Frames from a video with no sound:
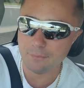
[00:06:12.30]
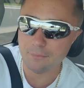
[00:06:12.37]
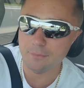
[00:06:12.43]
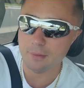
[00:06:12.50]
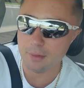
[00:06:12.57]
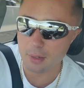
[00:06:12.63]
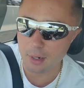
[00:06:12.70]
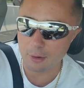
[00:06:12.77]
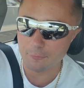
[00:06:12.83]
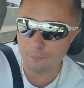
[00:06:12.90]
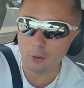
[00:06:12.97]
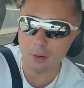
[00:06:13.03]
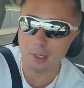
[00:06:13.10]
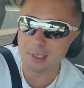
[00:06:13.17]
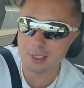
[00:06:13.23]
you know,
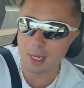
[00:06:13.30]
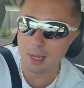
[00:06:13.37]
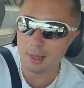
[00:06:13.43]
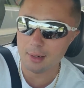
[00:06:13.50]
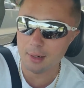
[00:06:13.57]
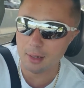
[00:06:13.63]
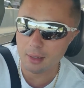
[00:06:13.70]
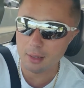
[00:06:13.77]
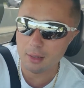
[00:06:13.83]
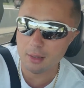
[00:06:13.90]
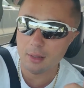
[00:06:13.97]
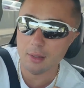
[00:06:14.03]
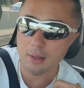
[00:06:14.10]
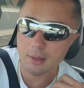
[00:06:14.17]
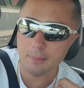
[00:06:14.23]
focus
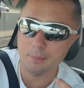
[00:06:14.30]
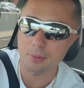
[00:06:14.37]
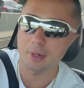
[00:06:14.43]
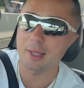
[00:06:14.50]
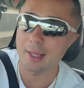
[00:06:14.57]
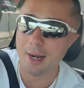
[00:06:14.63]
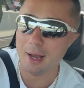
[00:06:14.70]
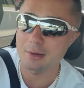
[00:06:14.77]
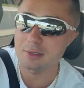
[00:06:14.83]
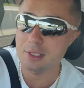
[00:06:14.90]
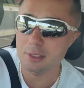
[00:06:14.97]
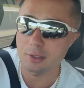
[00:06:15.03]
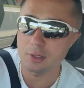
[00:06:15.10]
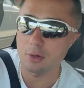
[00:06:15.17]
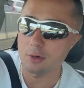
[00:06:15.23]
on putting it out into
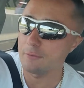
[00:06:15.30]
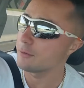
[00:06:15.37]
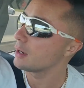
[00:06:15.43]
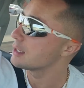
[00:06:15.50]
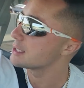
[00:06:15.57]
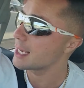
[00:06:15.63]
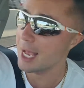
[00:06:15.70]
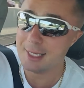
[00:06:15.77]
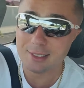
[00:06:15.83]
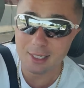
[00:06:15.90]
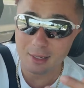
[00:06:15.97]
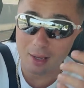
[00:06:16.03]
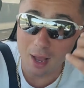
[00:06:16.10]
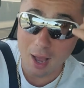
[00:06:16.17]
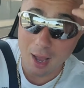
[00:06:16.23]
the universe,
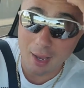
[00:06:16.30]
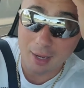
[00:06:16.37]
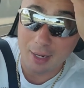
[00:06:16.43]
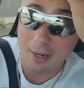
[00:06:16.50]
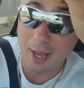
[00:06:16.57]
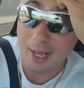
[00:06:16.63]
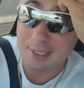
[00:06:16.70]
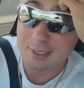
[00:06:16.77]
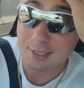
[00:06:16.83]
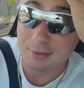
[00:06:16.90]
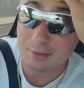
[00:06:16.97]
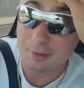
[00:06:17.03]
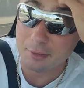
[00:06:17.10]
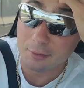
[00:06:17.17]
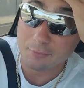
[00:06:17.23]
asking God, asking
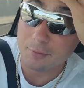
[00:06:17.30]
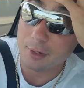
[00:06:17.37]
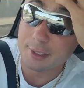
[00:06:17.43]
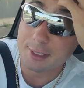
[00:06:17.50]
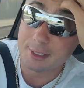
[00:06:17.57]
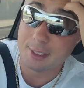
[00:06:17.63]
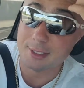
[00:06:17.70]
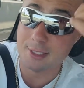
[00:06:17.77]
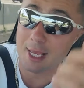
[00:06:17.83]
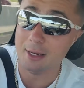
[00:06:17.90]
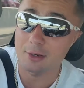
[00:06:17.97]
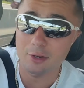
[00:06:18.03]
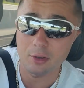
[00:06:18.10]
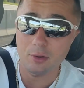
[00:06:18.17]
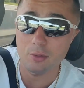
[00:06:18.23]
the universe to
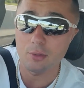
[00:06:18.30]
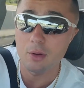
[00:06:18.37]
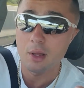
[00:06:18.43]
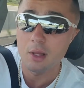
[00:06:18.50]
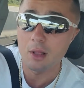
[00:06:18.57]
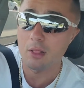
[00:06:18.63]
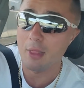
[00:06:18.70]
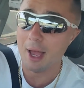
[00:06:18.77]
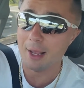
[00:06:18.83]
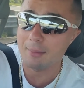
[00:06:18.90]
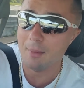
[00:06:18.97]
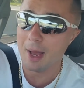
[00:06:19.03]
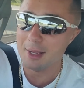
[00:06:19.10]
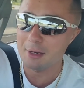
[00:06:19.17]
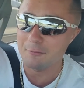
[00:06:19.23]
send you
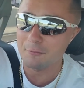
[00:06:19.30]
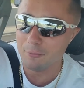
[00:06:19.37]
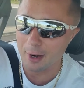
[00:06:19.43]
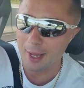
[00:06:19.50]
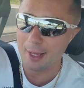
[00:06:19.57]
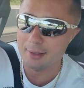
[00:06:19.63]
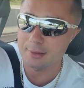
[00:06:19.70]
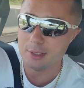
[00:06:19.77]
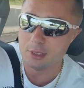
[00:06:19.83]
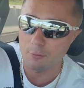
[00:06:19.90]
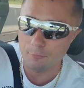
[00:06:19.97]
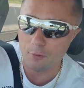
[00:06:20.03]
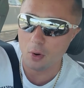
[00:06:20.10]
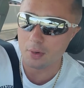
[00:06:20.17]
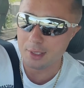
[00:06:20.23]
like-minded friends who
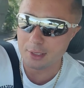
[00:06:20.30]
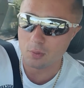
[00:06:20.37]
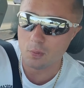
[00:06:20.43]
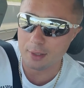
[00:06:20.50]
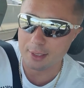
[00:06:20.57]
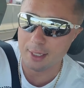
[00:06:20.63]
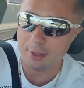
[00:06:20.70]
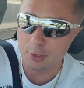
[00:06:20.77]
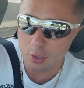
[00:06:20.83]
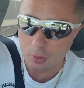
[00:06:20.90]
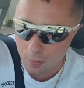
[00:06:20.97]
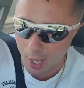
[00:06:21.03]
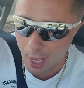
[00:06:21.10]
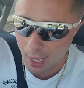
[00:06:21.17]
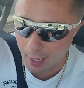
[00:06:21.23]
focus on what they
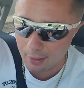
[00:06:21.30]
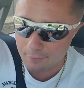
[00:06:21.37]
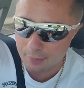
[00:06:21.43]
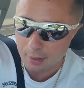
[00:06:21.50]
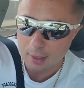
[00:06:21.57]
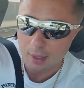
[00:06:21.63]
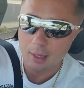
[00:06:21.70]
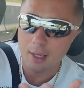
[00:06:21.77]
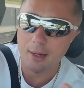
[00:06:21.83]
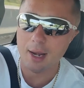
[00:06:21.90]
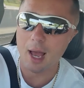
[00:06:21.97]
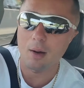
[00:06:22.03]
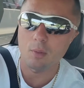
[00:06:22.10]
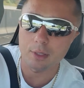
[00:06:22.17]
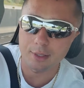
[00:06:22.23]
do have and
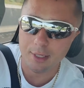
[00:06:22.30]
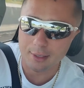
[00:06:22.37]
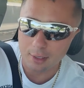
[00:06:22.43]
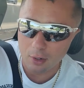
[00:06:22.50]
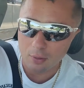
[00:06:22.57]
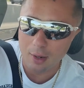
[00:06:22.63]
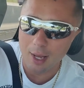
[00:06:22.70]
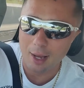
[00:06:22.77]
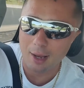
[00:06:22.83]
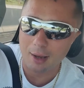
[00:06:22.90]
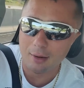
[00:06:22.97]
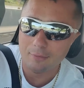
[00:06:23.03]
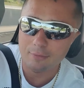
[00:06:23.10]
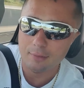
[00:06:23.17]
not what they don't have.